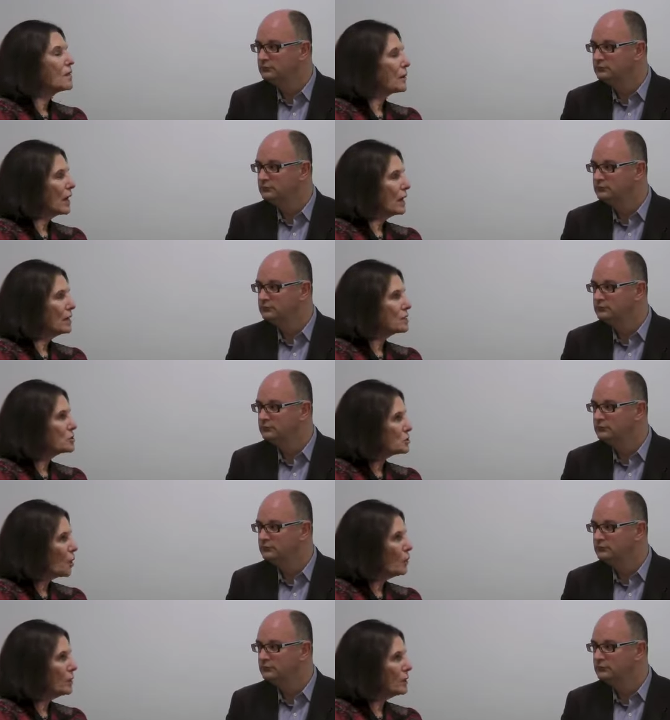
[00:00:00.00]
Speaker 1: they're adding
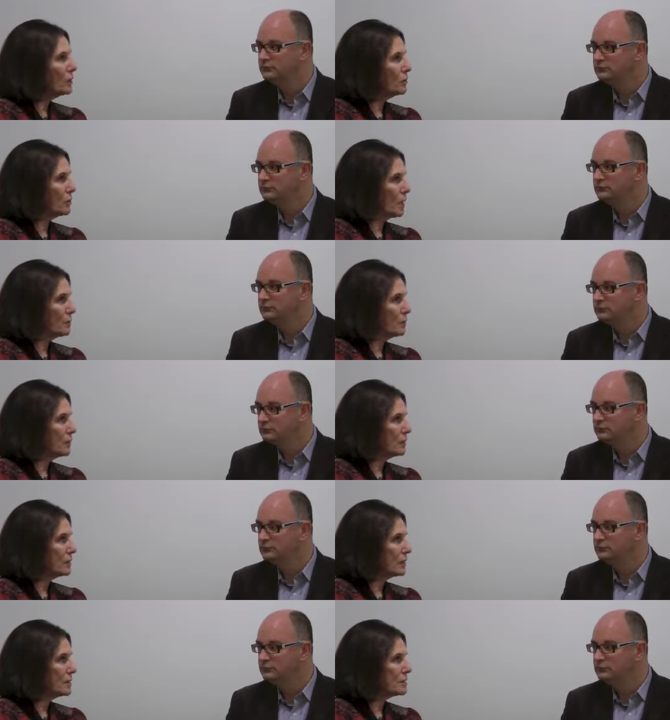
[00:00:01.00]
so many new
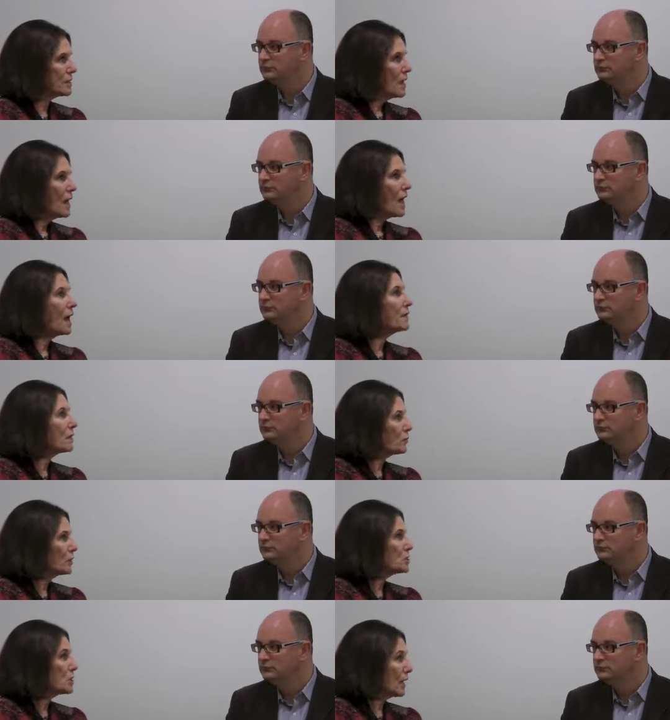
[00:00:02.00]
capabilities and they're
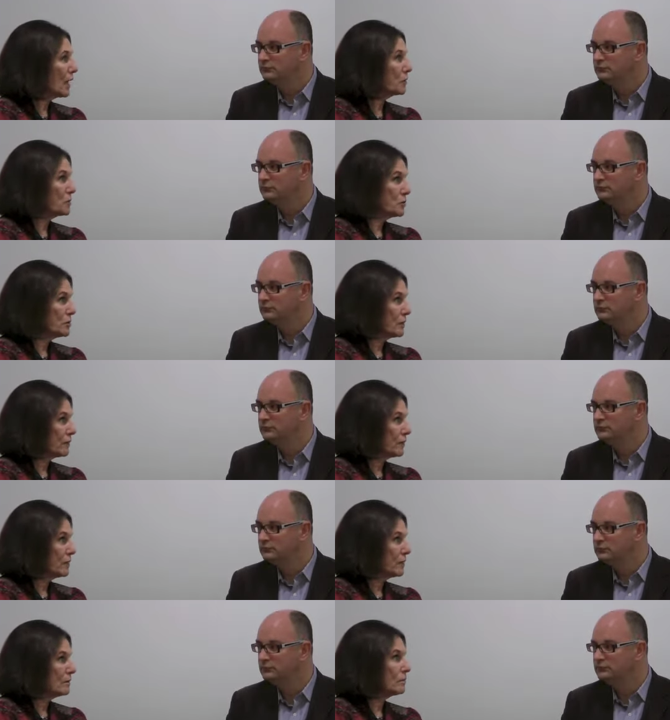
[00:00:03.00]
reaching out to
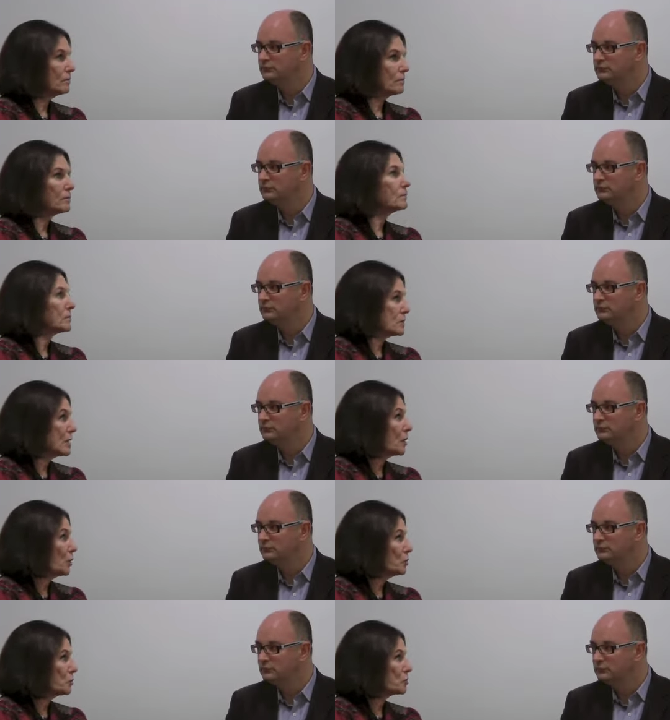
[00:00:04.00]
different
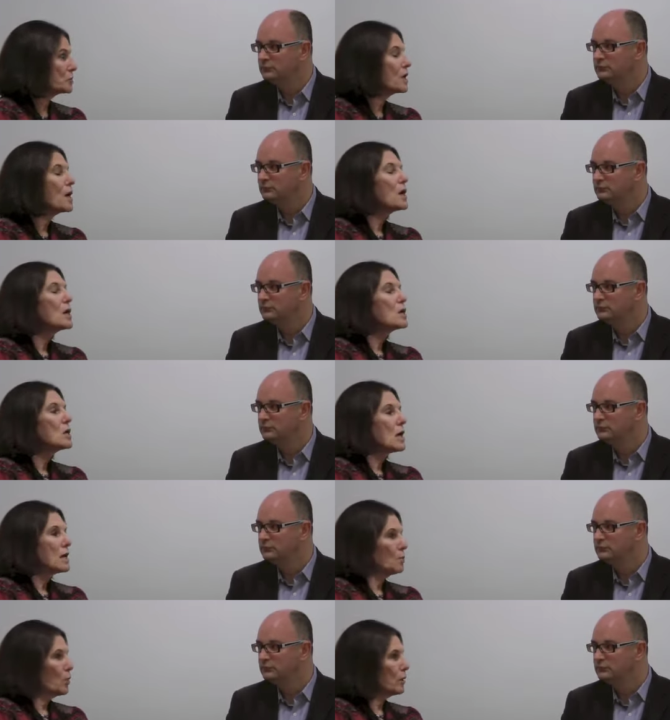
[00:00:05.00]
stakeholders.
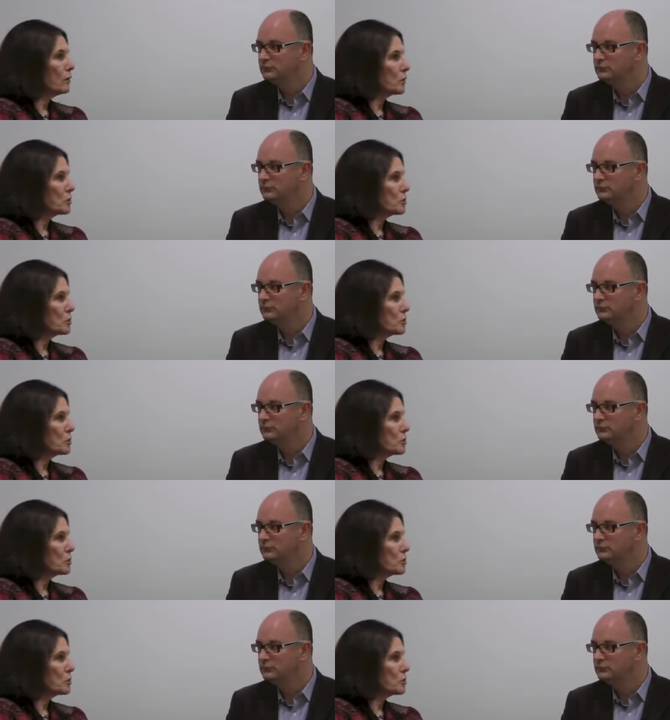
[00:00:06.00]
In one of our